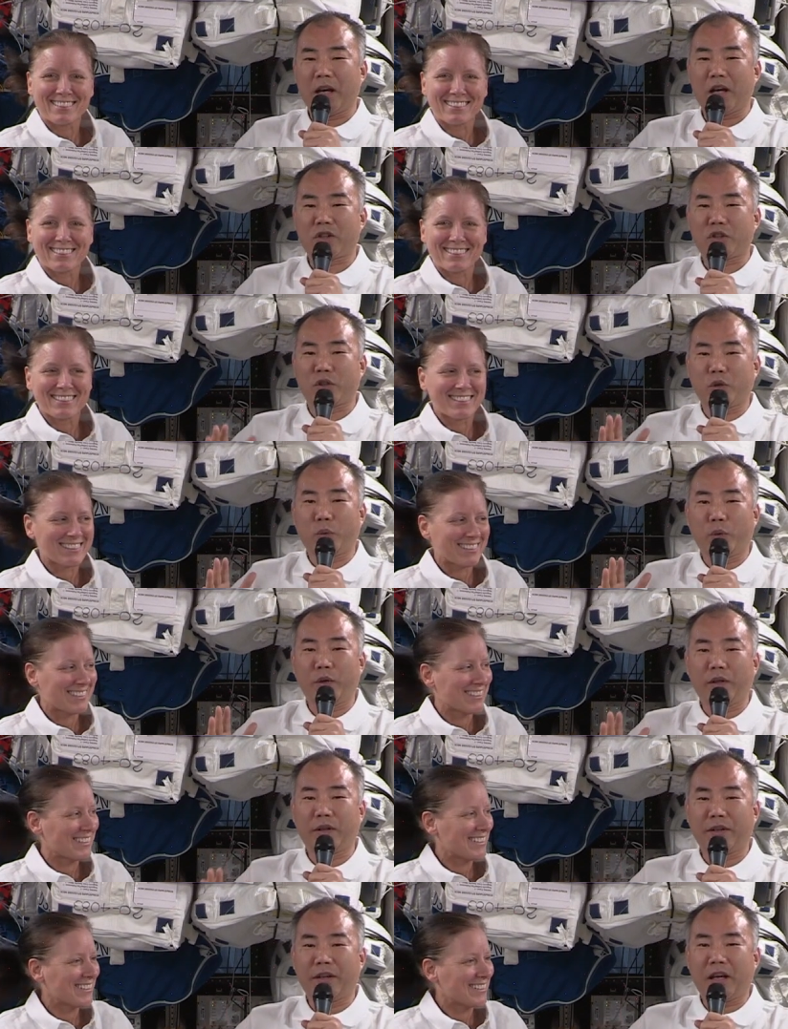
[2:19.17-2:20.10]
Speaker 1: Actually,
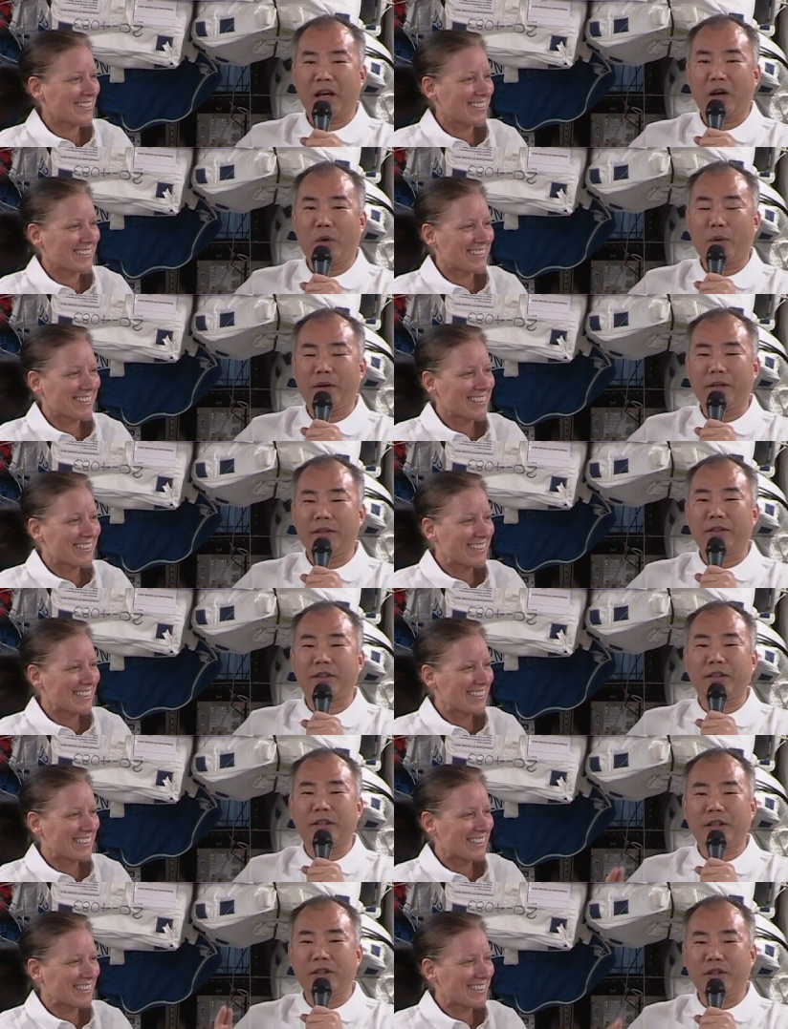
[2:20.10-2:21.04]
we are now in
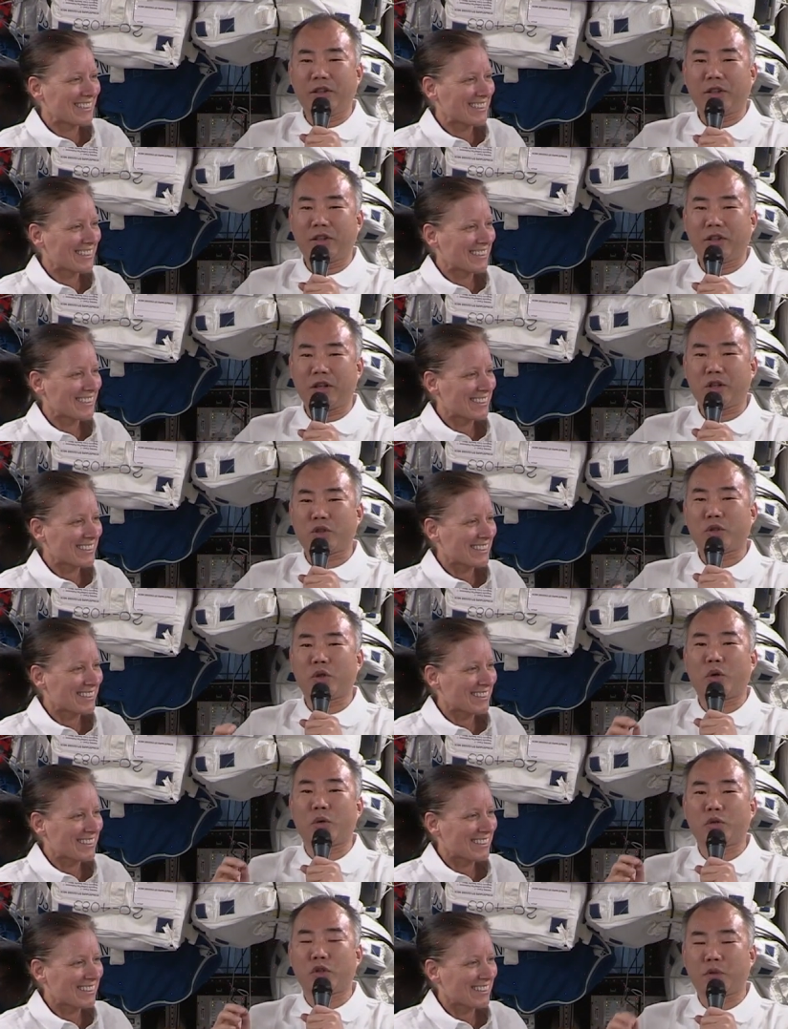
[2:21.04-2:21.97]
the
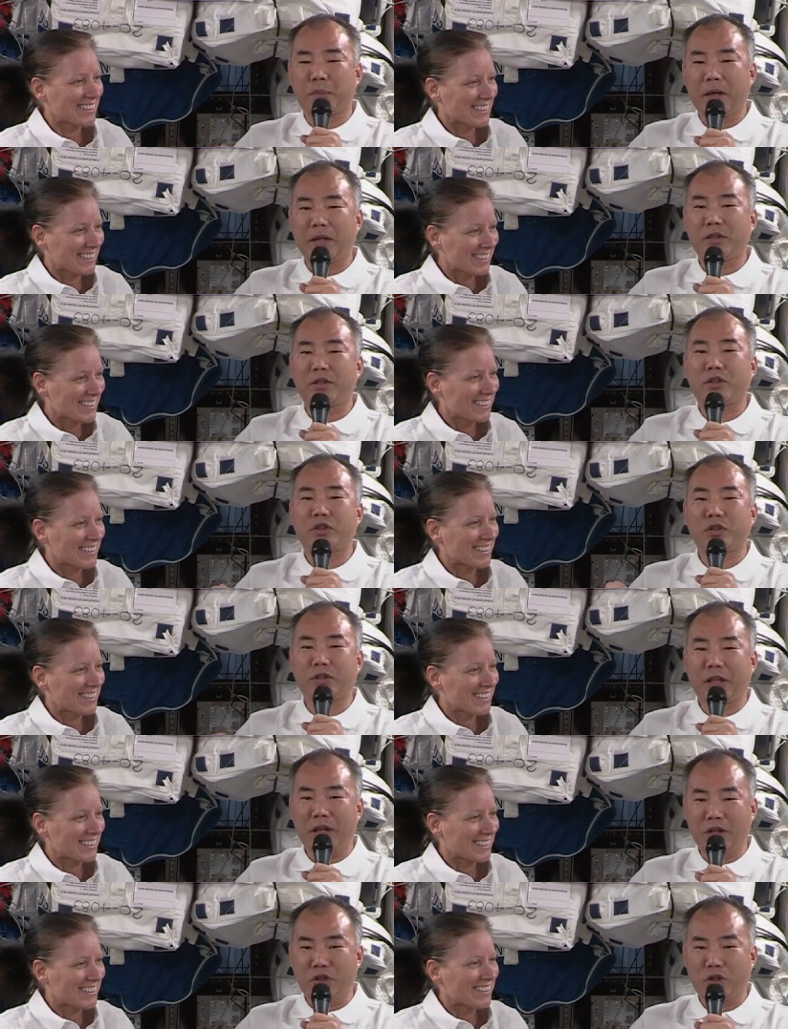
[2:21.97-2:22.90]
International Space
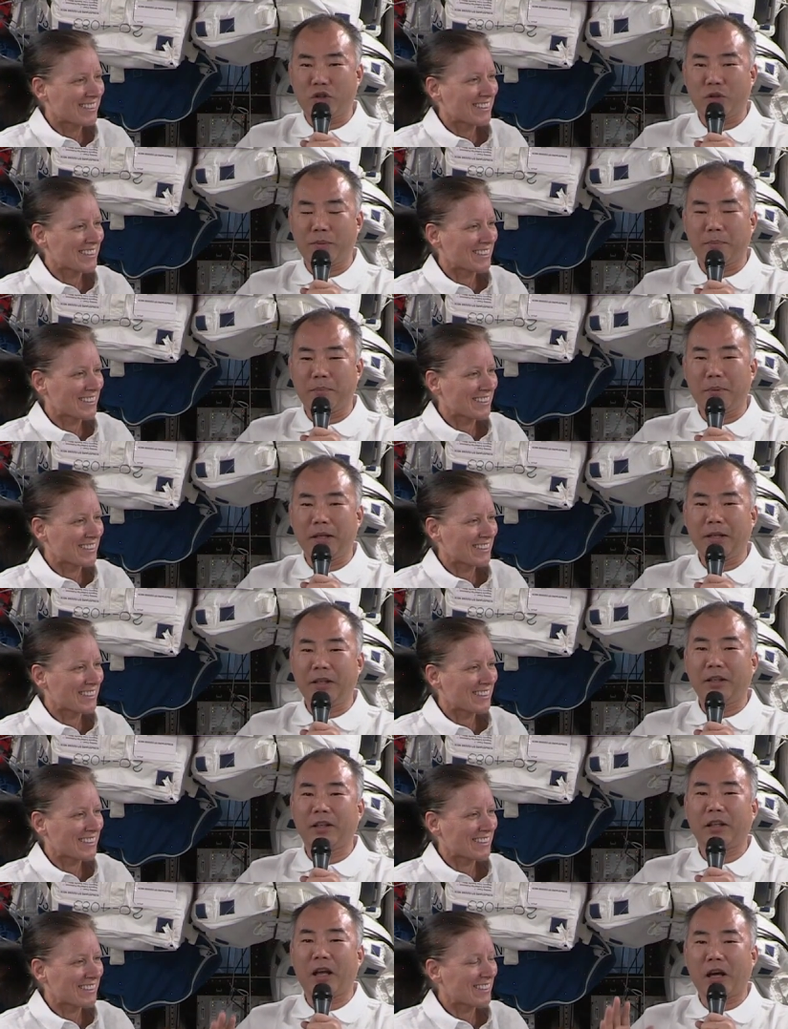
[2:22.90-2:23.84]
Station,
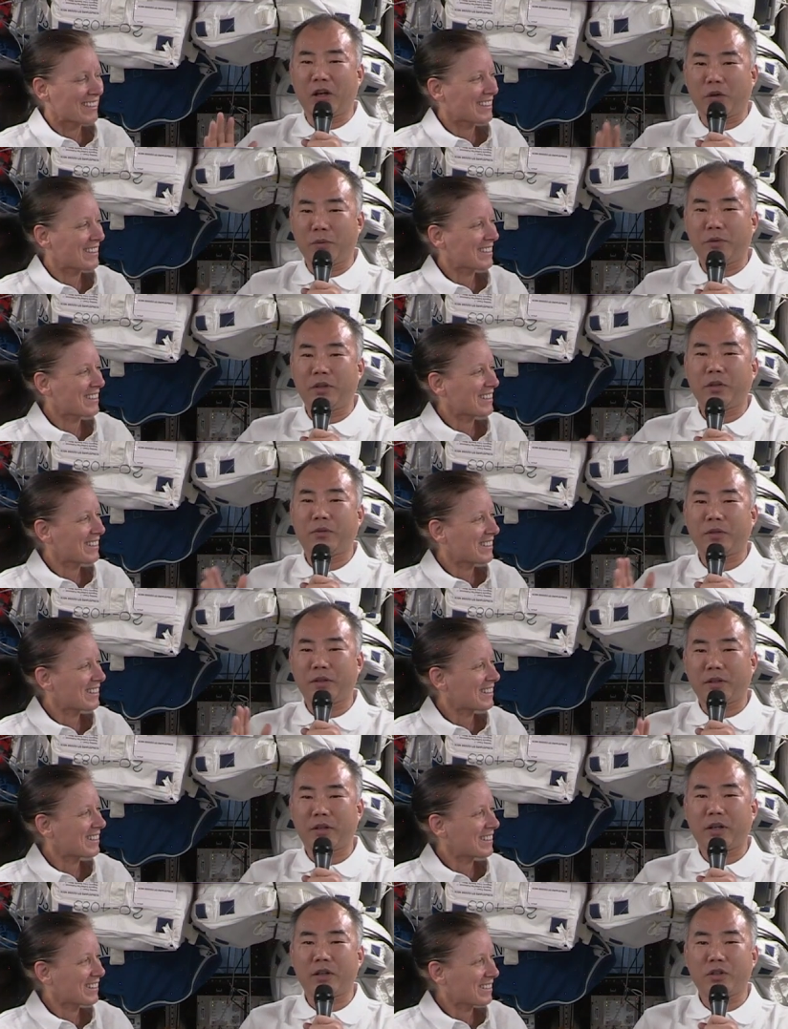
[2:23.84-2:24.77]
meaning a lot of
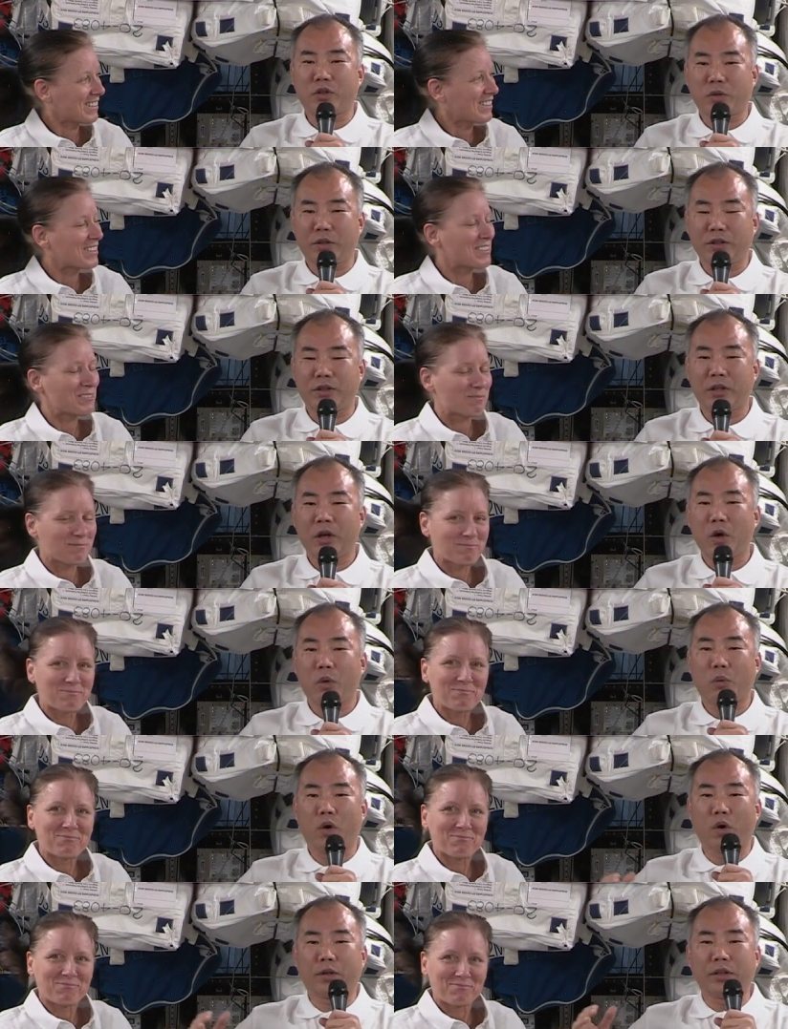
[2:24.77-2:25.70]
different countries
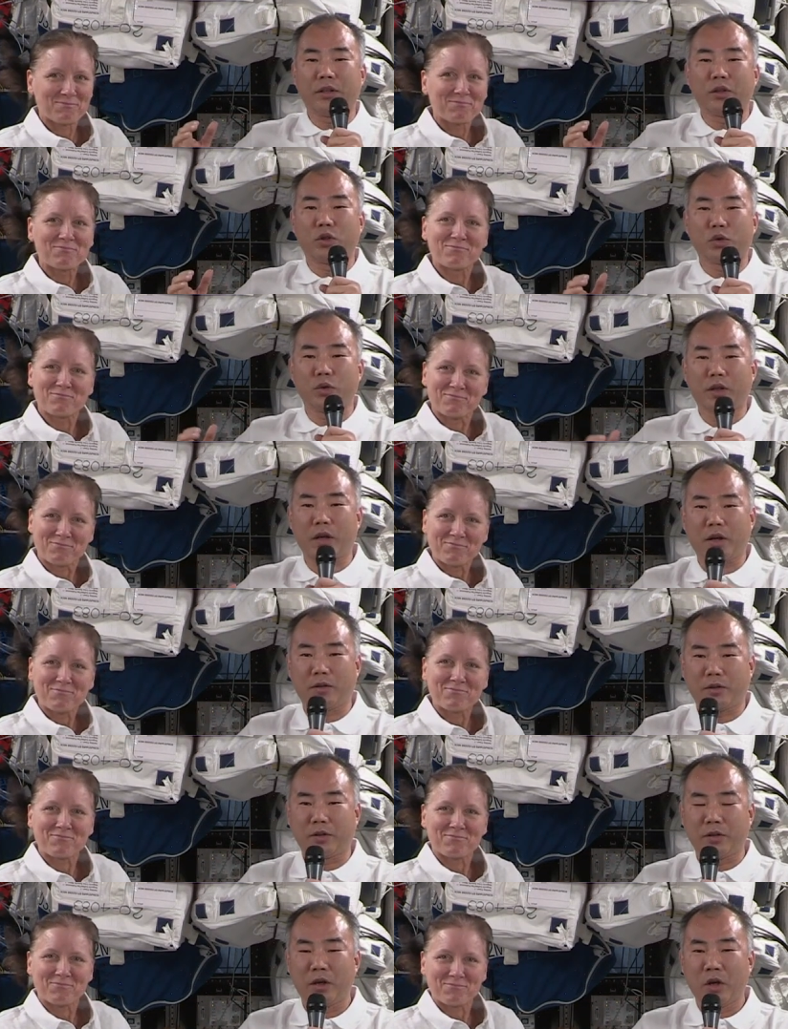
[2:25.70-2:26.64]
working
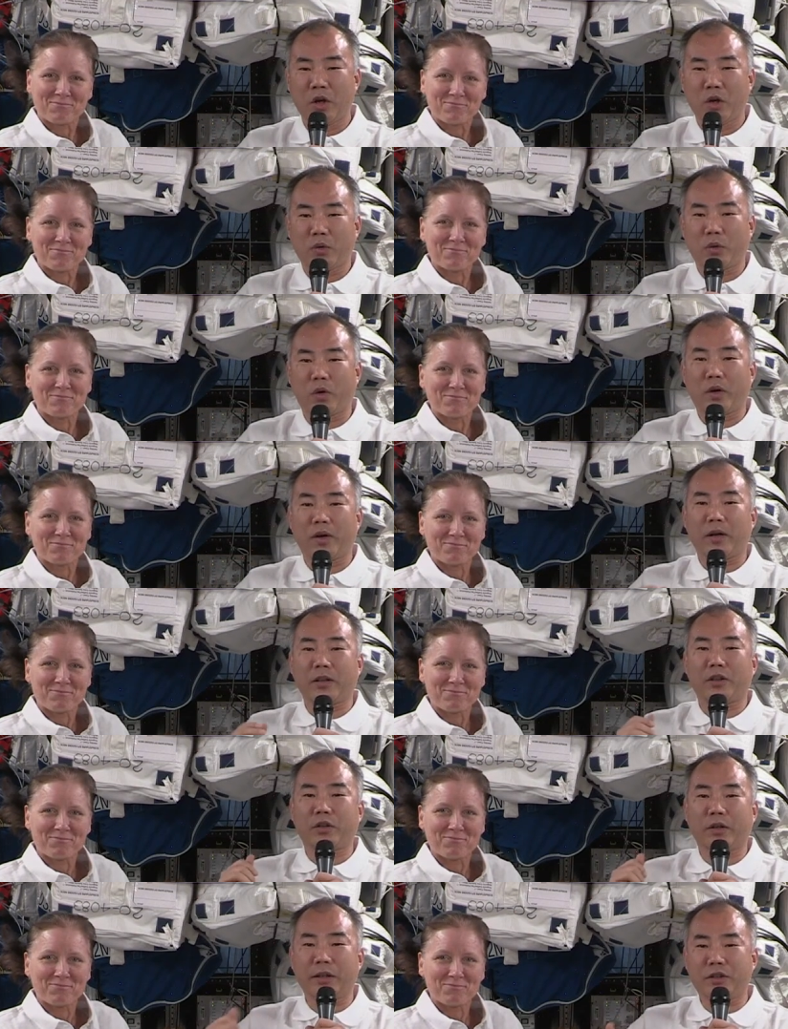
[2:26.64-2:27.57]
together for
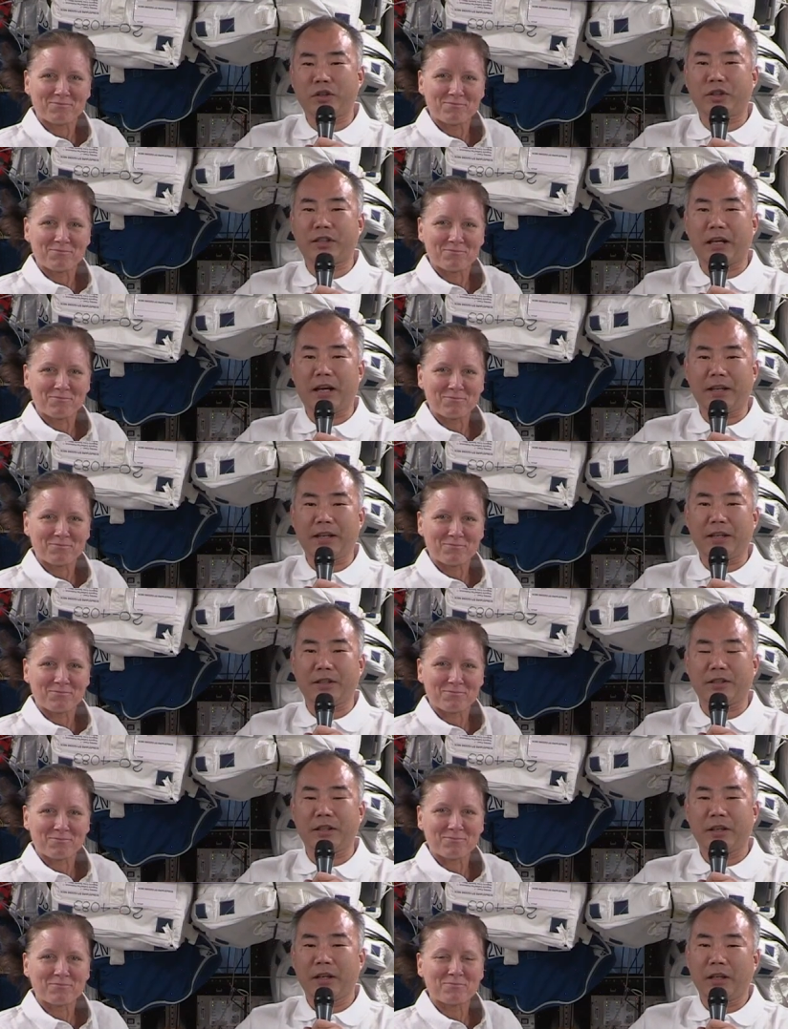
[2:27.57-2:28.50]
a great
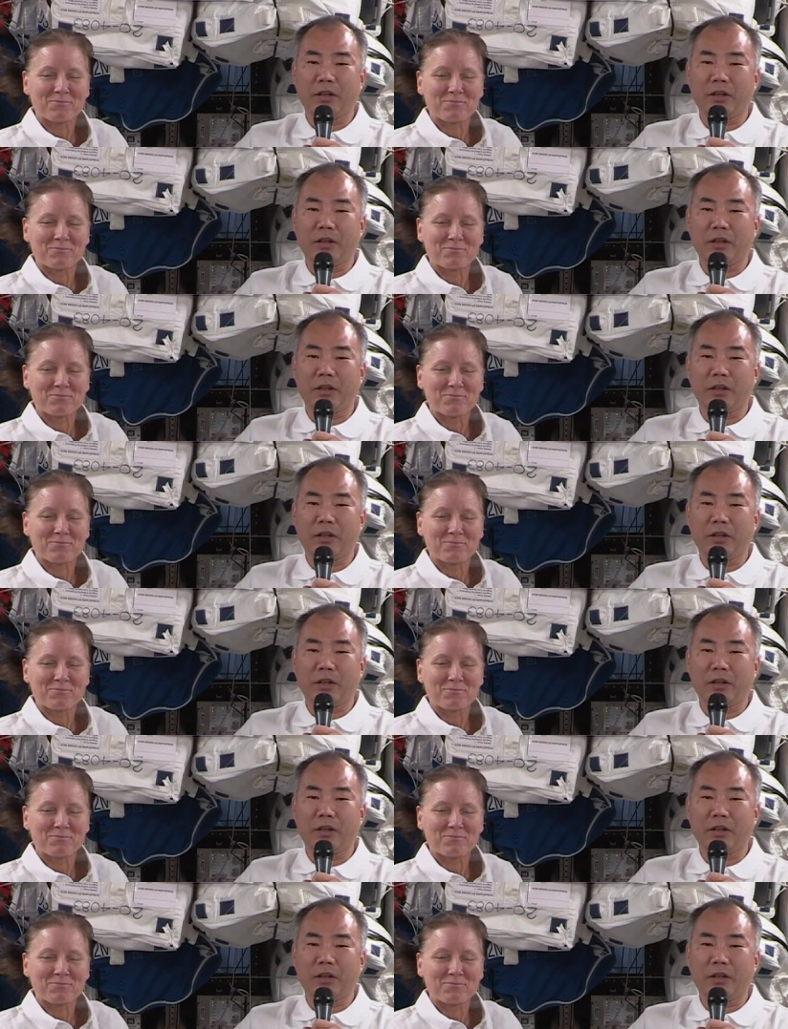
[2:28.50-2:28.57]
science.